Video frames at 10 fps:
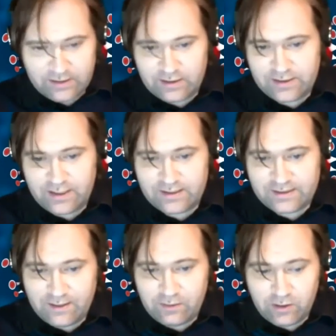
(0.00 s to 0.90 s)
It's there to
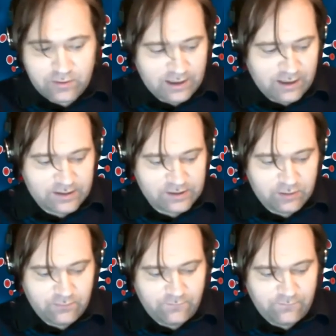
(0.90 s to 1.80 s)
download and
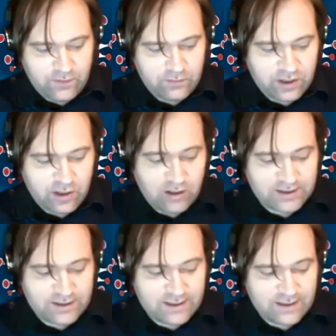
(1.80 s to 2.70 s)
to view to your heart's
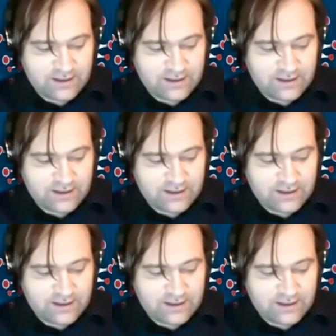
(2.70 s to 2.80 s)
content.